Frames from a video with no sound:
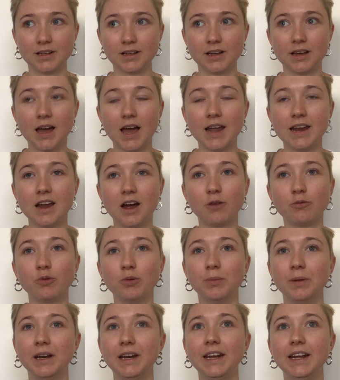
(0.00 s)
a young
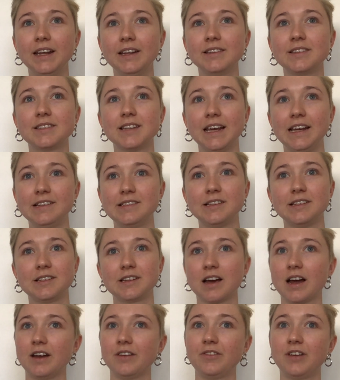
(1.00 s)
woman it's easy to
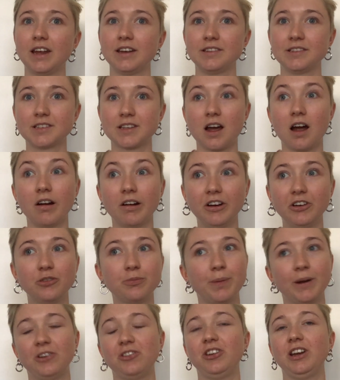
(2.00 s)
kind of get discouraged,
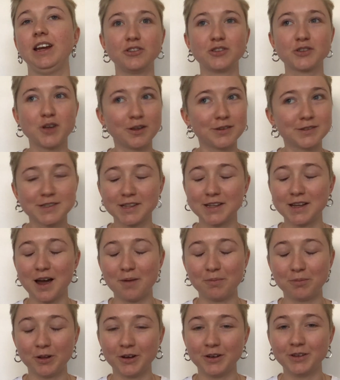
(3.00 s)
but she constantly
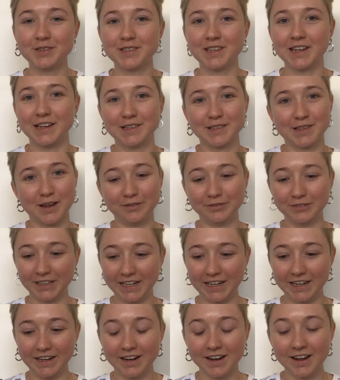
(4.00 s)
uploads these
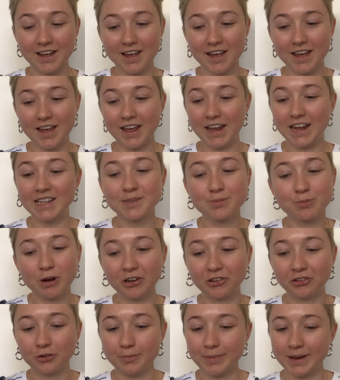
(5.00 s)
lovely
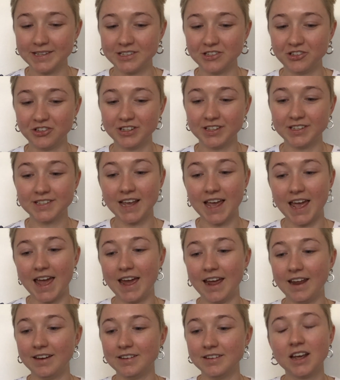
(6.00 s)
inspirational messages,
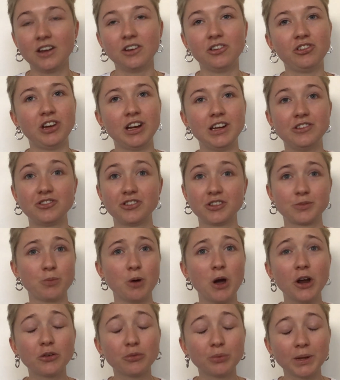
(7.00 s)
and she's just
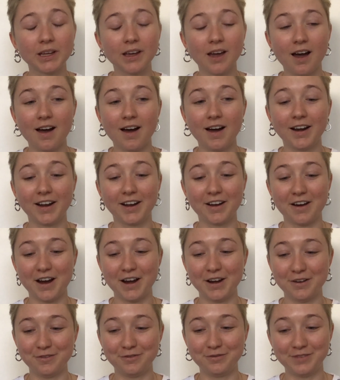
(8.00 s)
worked really hard at kind
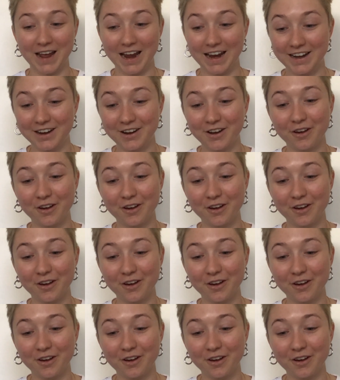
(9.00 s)
of gaining her